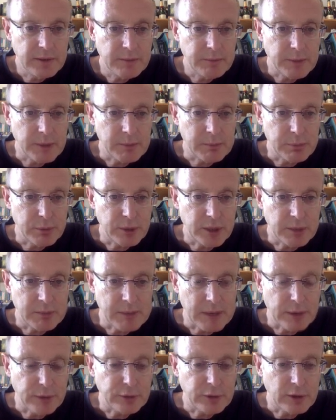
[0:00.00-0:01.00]
by putting a
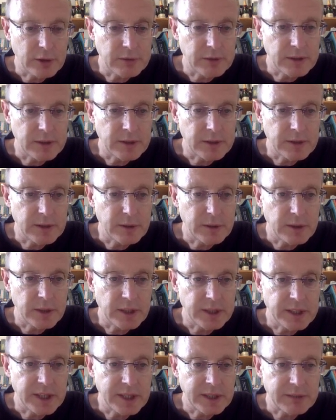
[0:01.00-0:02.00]
mouse over, you can
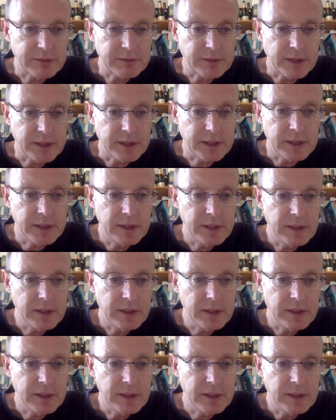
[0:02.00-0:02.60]
identify